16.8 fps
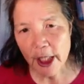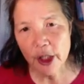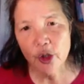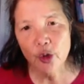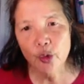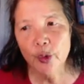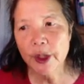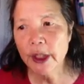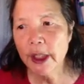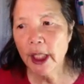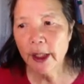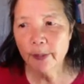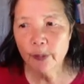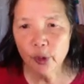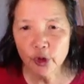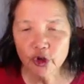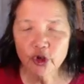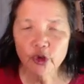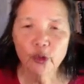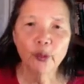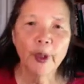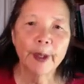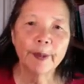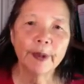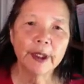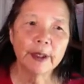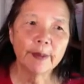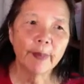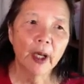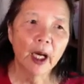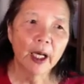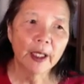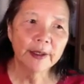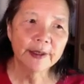you would not put your remedy
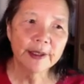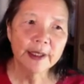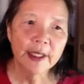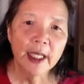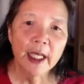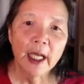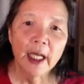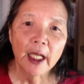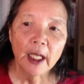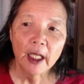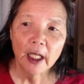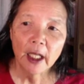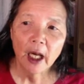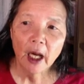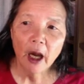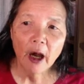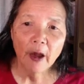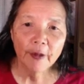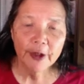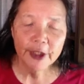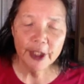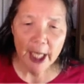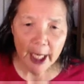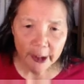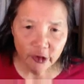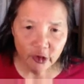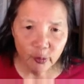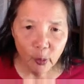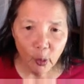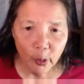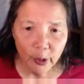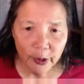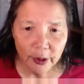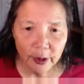box on the
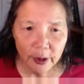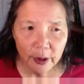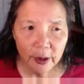dashboard